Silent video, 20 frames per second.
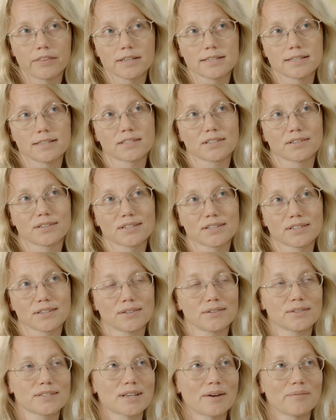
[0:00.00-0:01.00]
this is
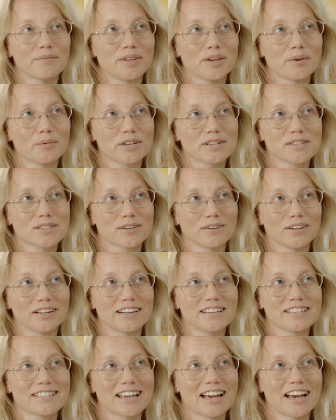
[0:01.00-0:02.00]
also something where
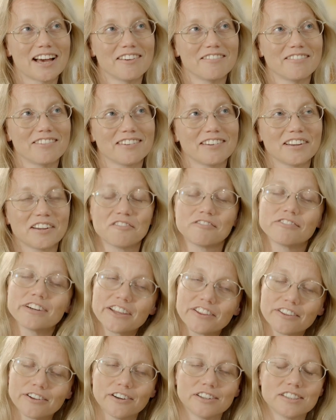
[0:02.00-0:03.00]
scholars have
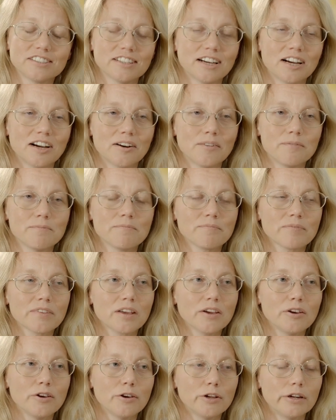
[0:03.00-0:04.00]
rethought um,
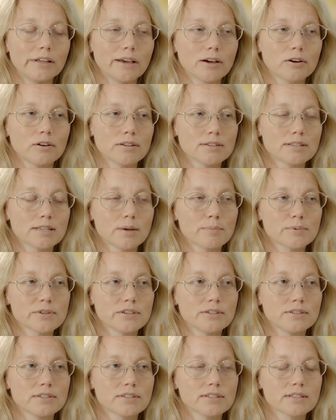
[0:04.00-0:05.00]
earlier
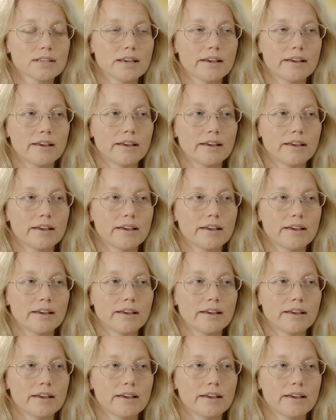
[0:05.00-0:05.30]
conceptions